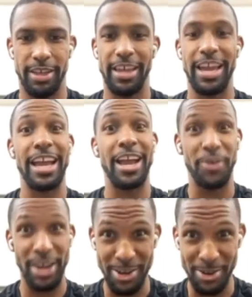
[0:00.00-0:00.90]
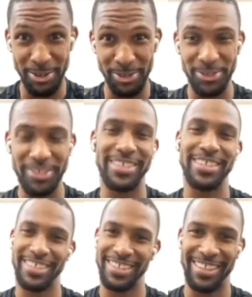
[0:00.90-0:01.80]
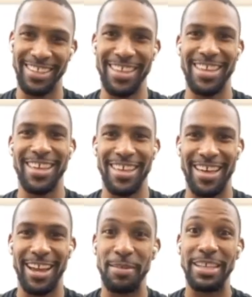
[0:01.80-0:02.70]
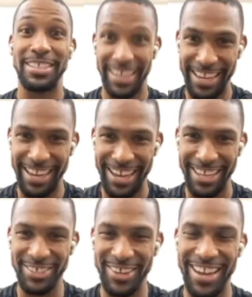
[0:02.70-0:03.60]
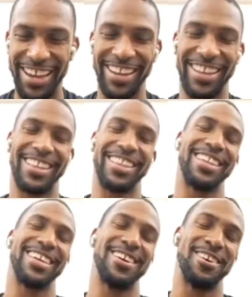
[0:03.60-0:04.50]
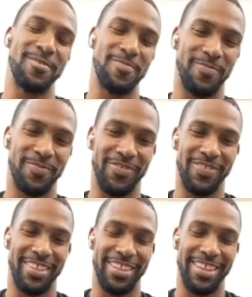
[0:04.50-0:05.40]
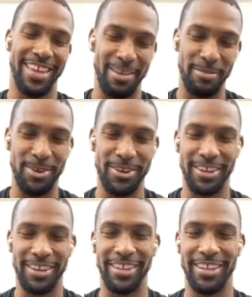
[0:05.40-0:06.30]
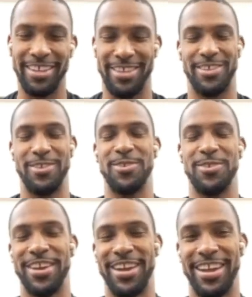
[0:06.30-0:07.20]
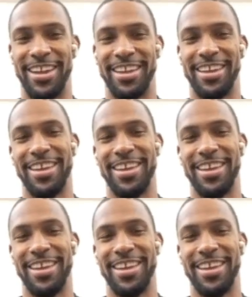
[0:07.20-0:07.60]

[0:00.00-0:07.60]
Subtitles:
Like, I got great news. I got my second contract. I'll be going to Ukraine.